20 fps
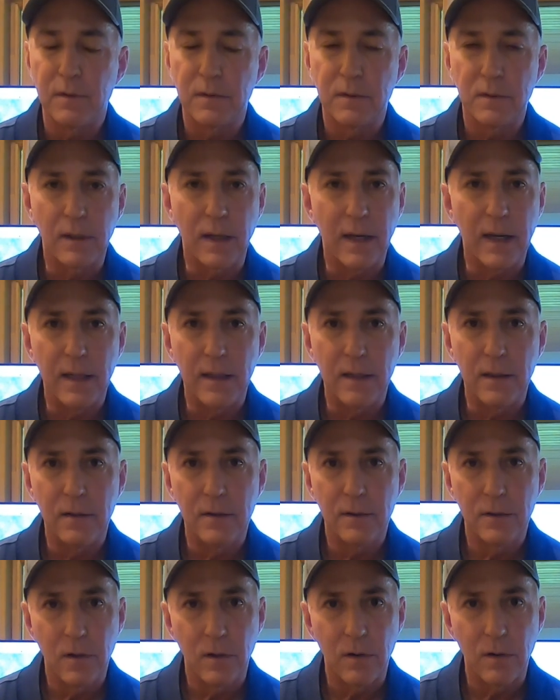
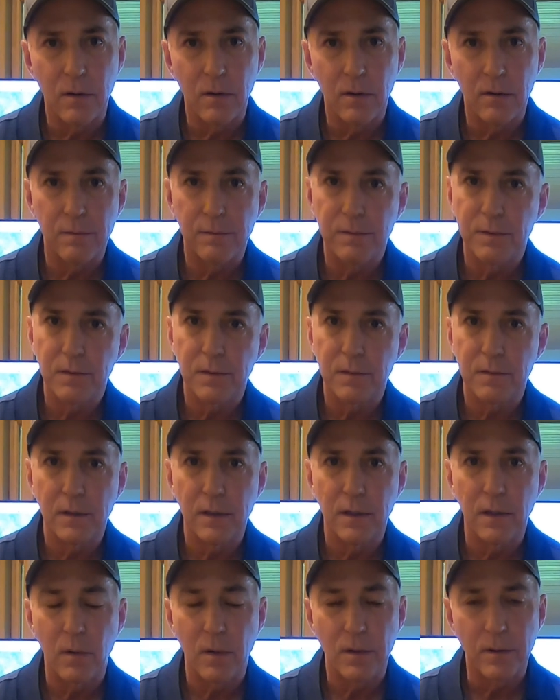tight curves,
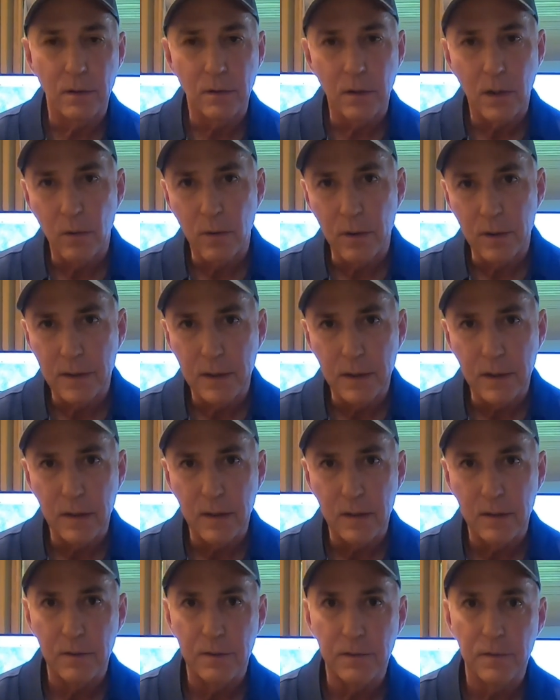in the lower
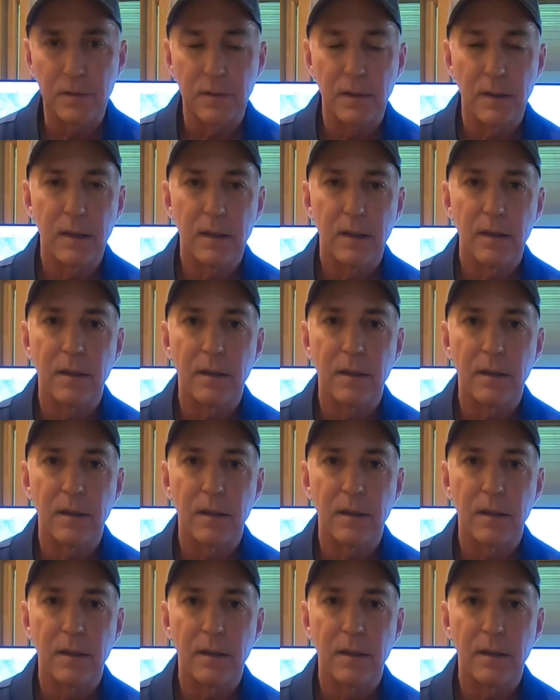keys